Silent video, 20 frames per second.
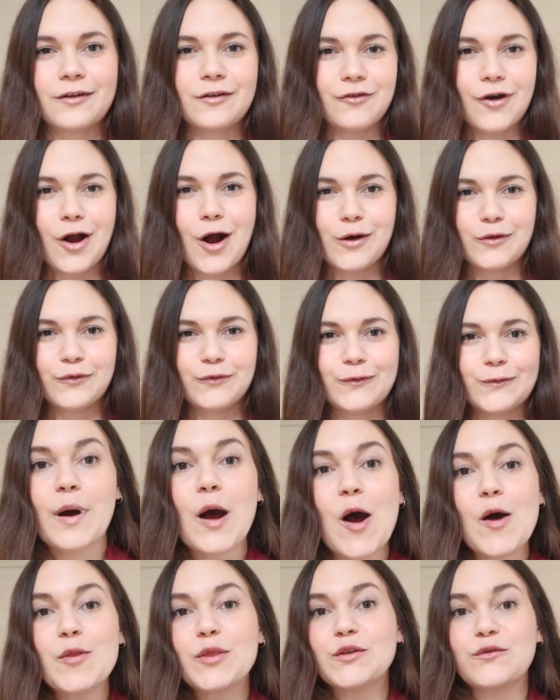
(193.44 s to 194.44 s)
graph.
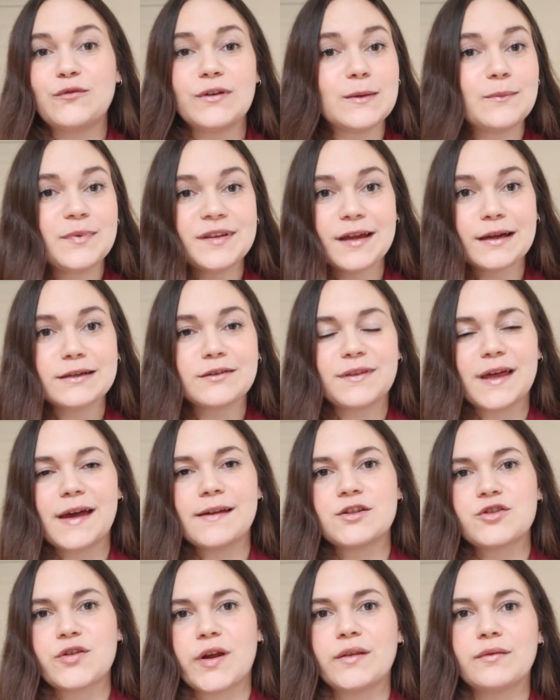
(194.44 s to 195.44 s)
But on the flip side of
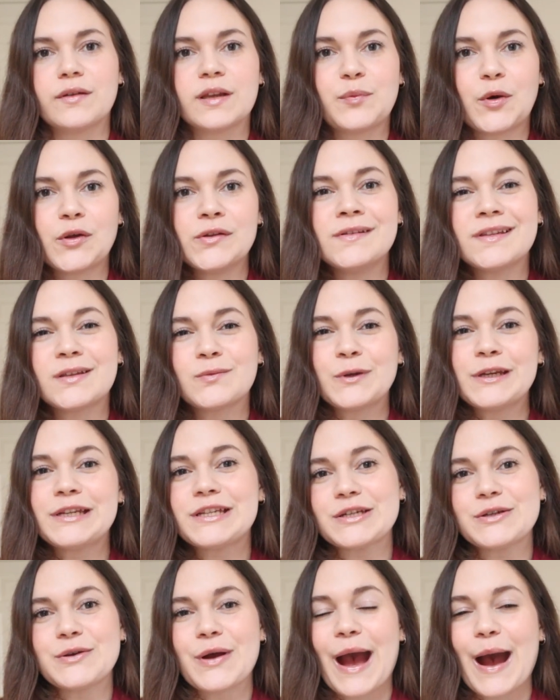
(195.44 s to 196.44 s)
that stress response, we
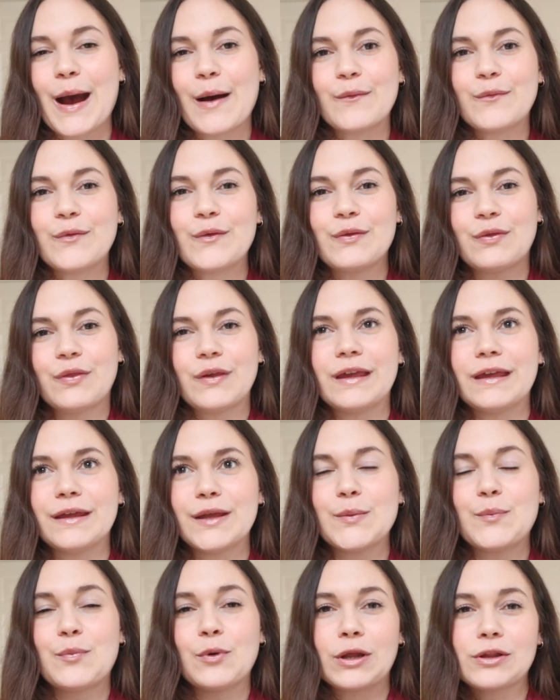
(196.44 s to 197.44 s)
do have
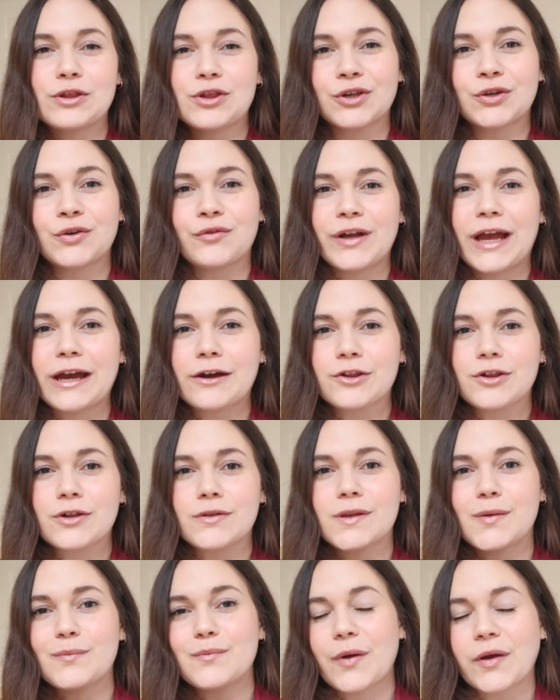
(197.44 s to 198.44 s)
the blood sugar
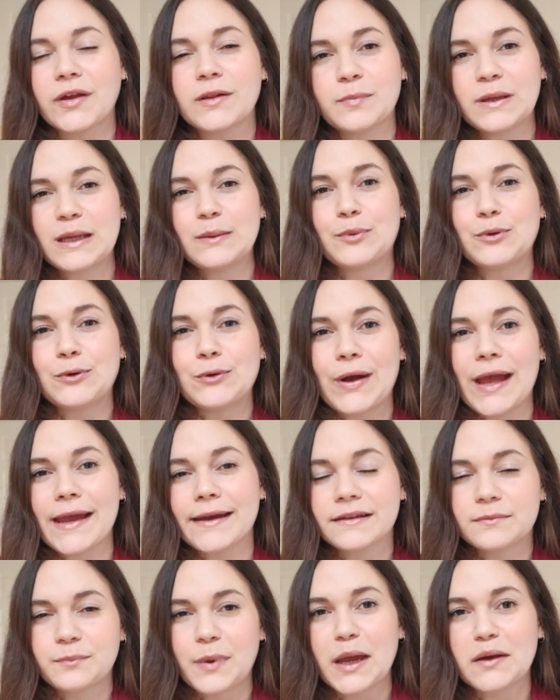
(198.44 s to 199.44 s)
reaction that most people
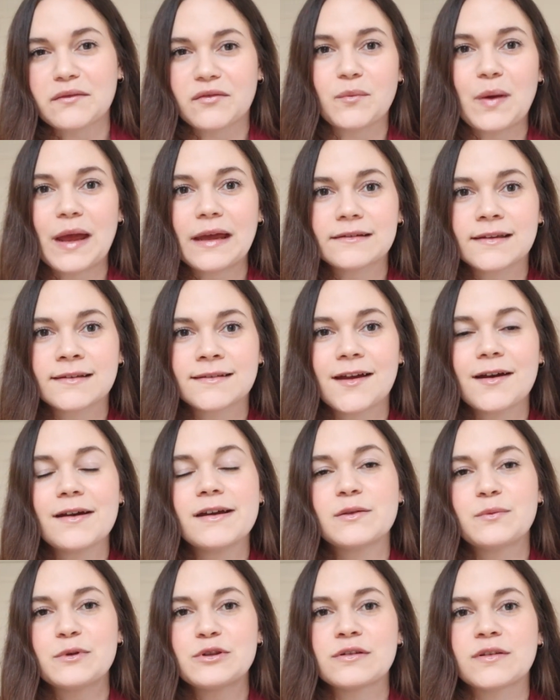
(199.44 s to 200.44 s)
expect from
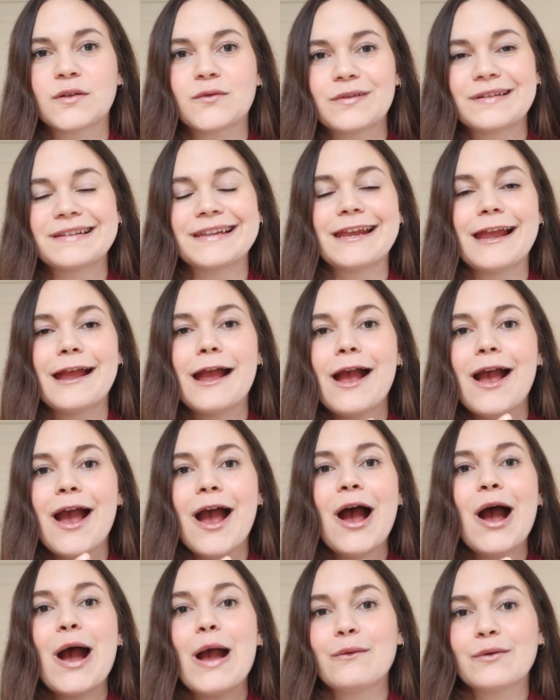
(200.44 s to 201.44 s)
exercise, which is obviously
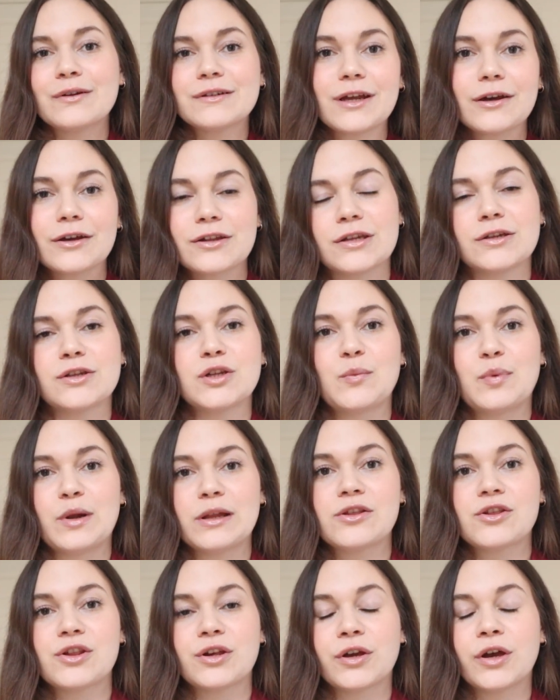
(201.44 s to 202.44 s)
a reduction in your
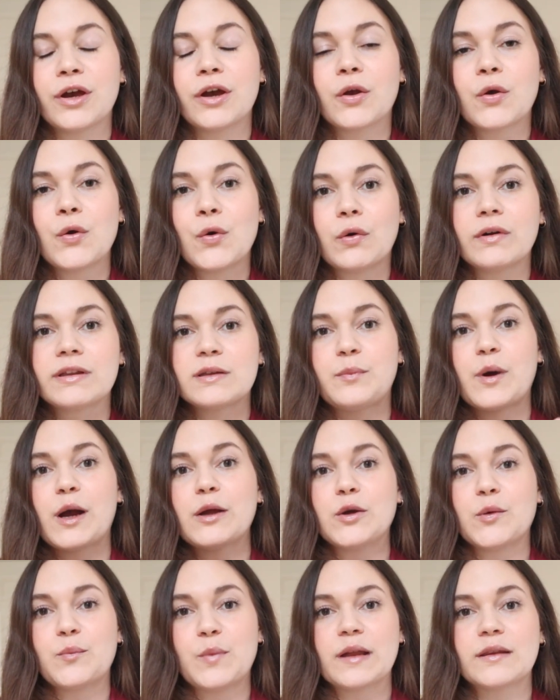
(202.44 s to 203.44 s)
blood sugar caused by
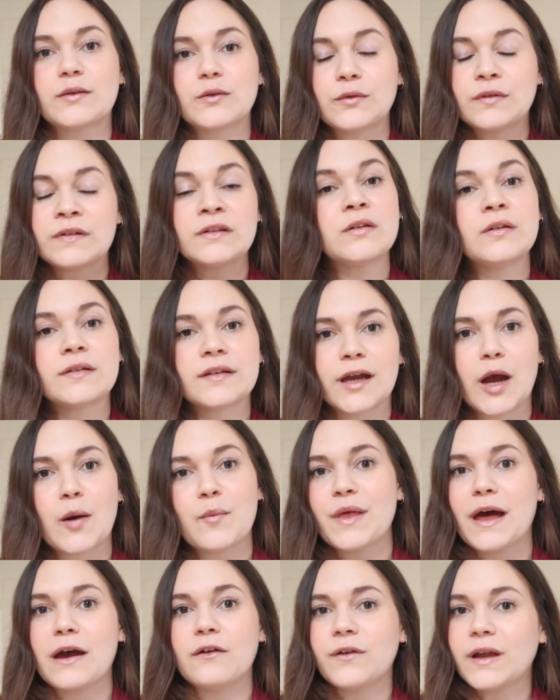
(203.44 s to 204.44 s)
your muscles using
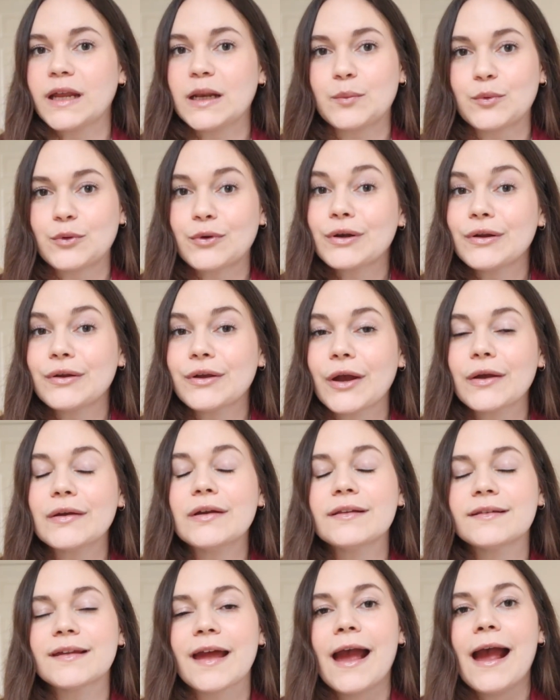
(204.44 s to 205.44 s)
up that available
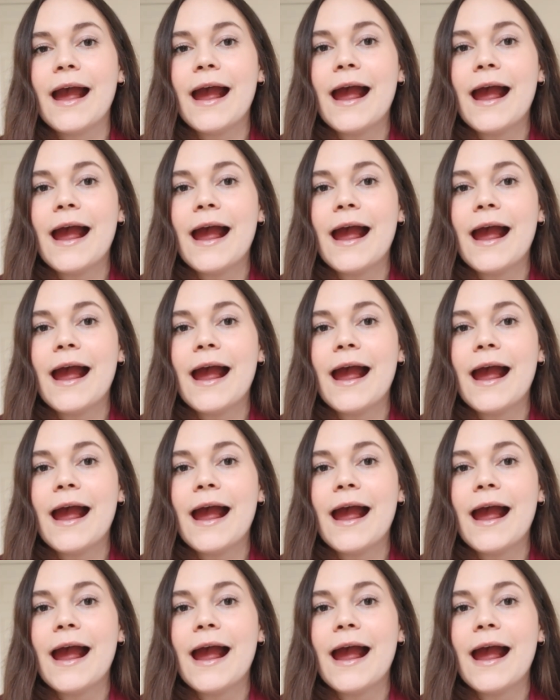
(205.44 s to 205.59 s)
glucose